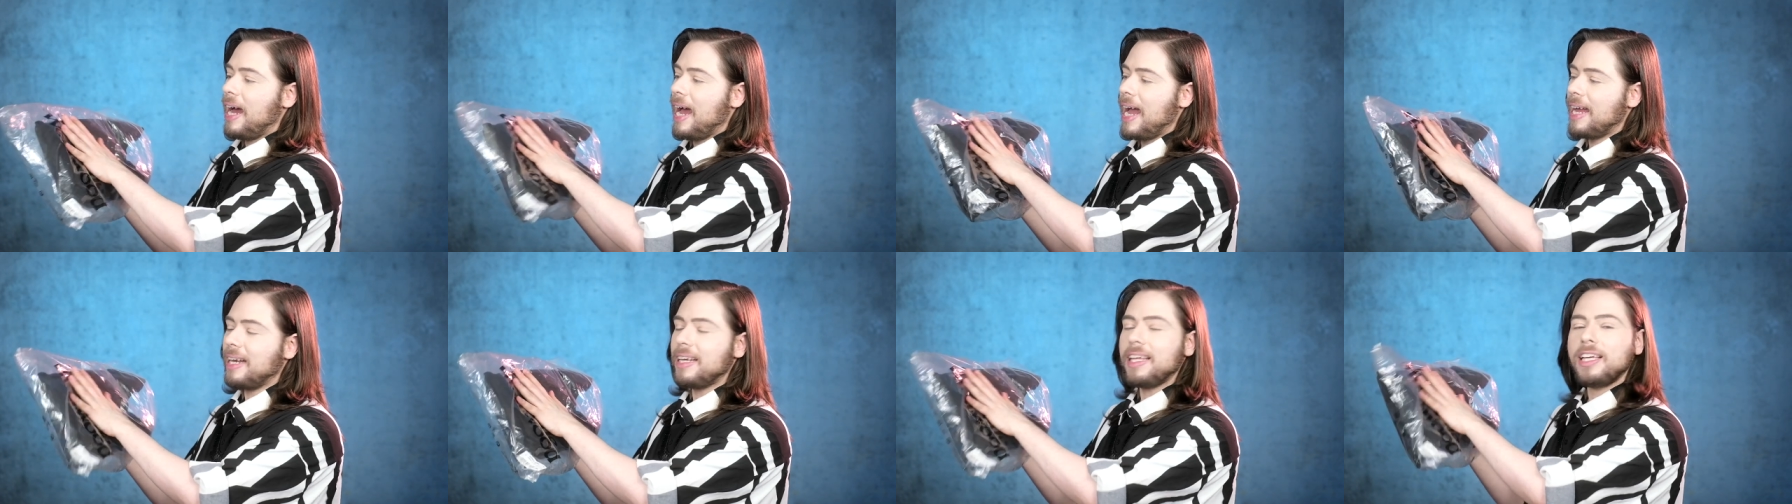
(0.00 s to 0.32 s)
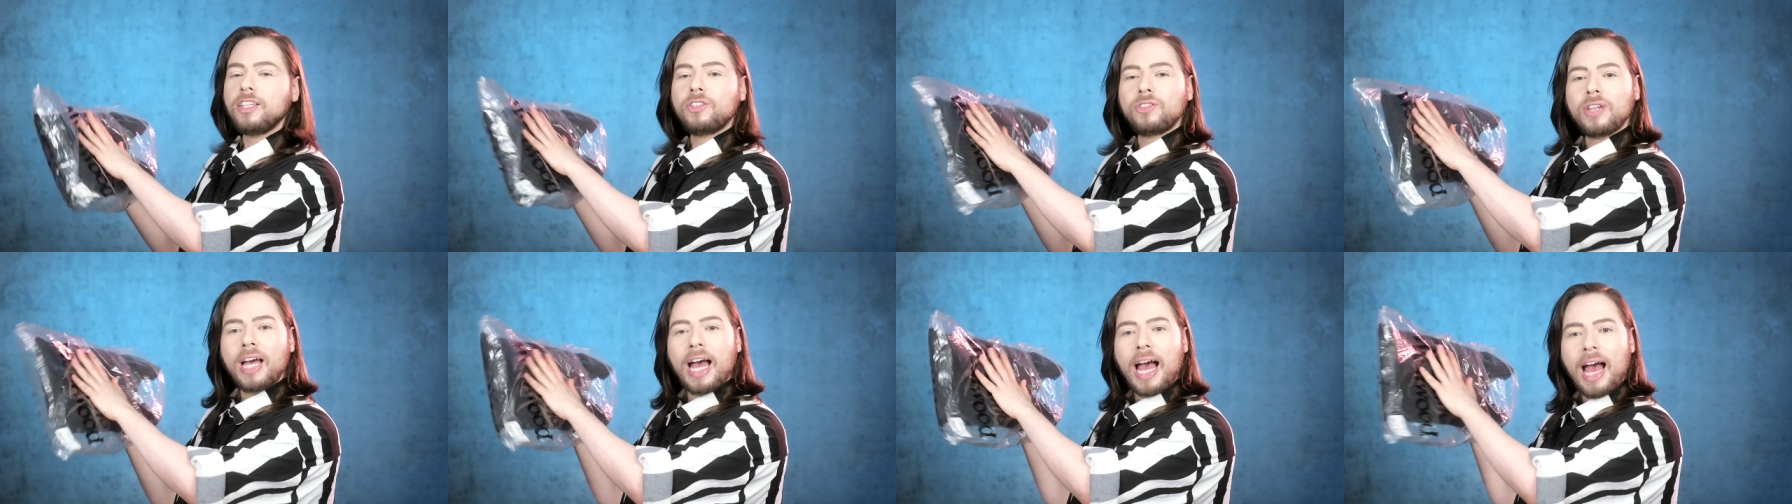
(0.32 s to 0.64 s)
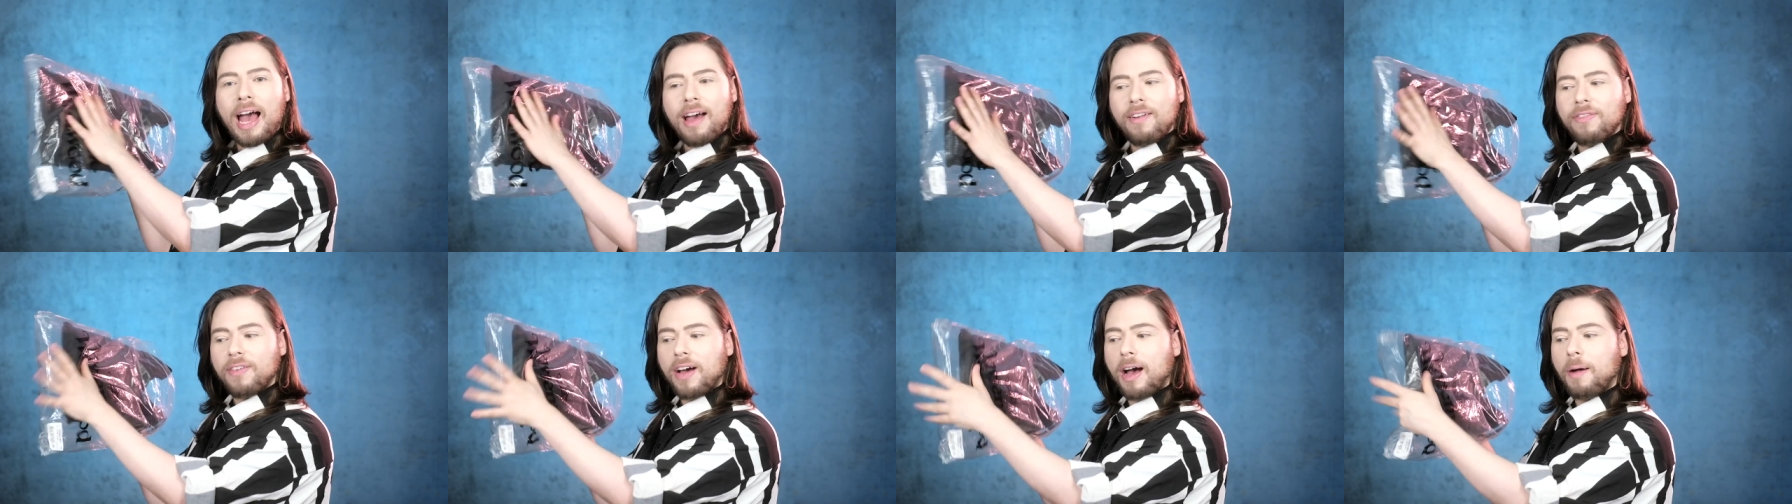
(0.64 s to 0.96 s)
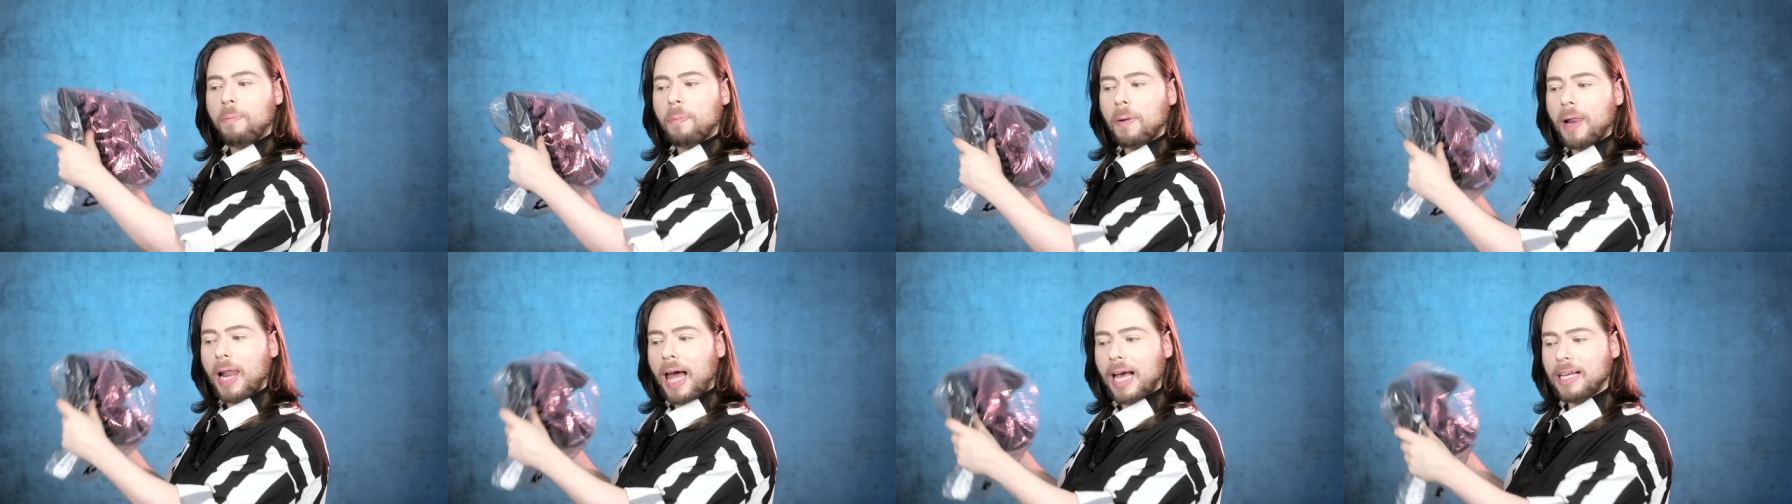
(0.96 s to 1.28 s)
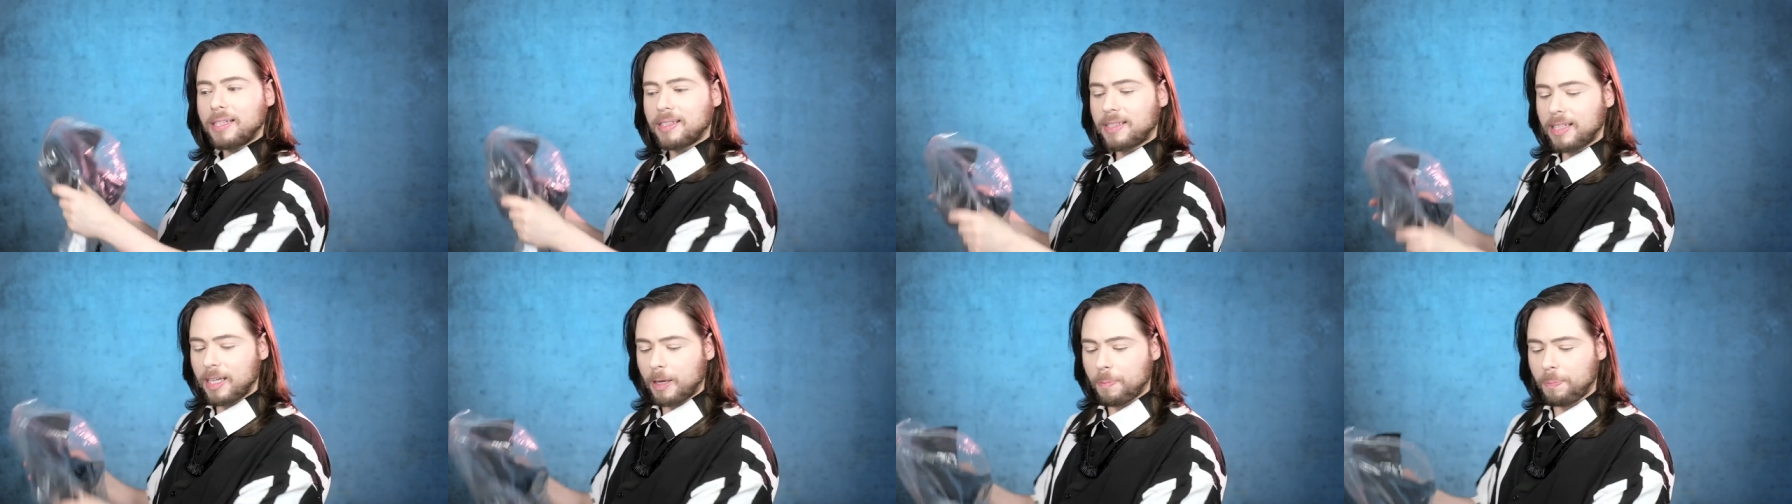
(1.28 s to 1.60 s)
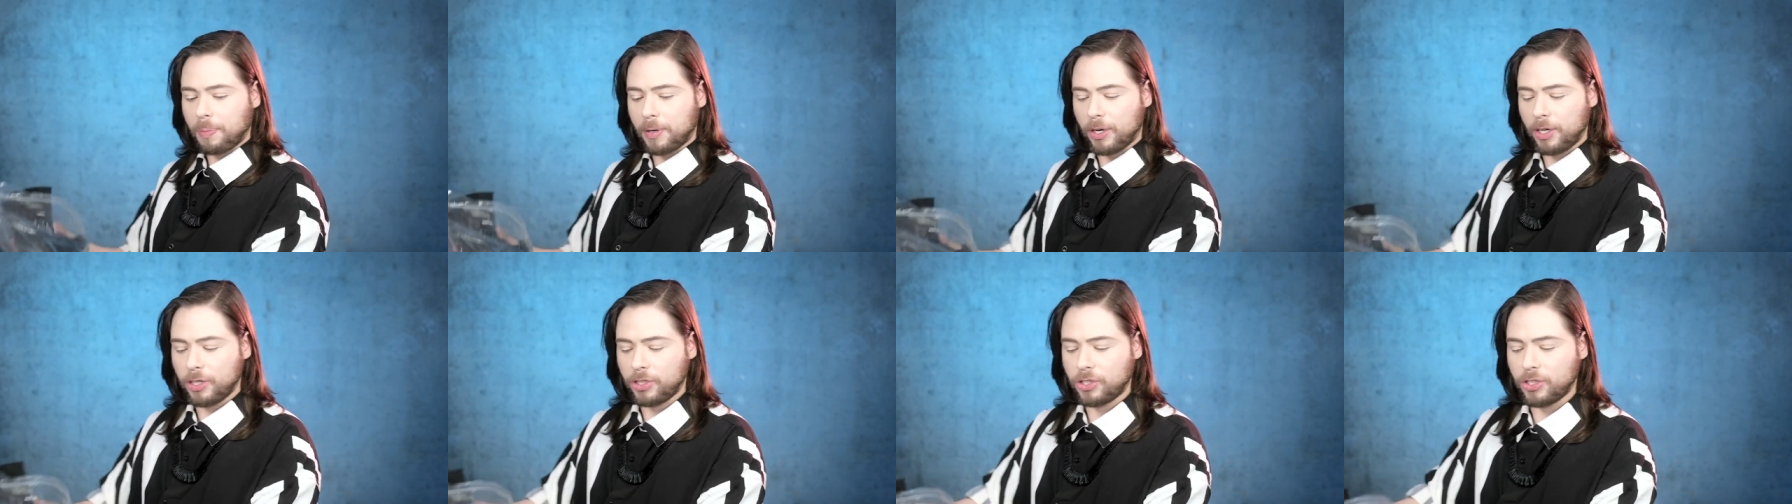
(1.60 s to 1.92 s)
I need to have a plastic
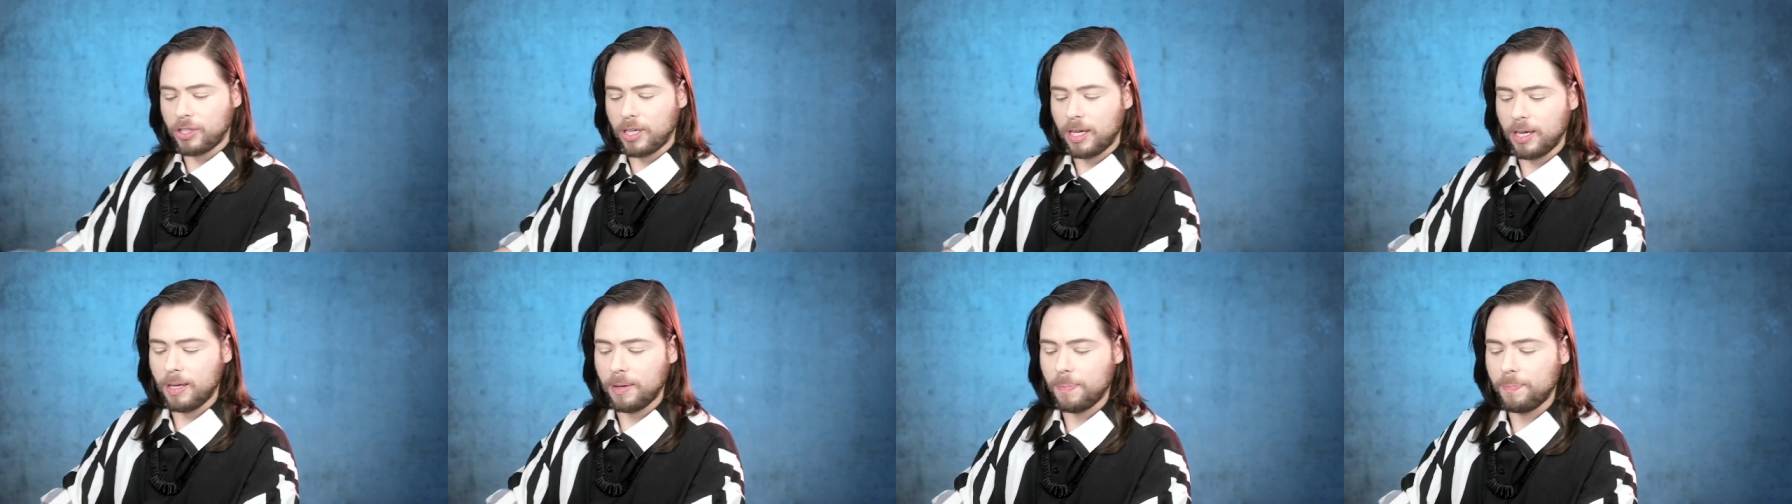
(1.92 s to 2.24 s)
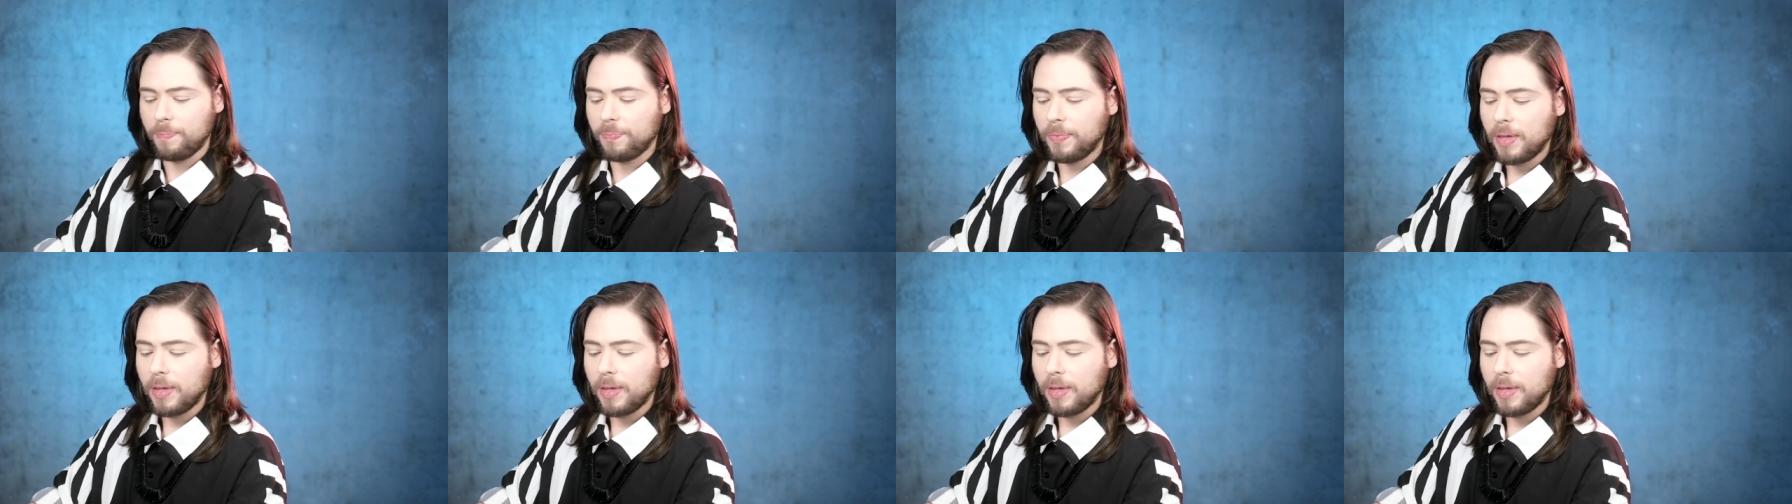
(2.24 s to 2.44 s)
per, uh,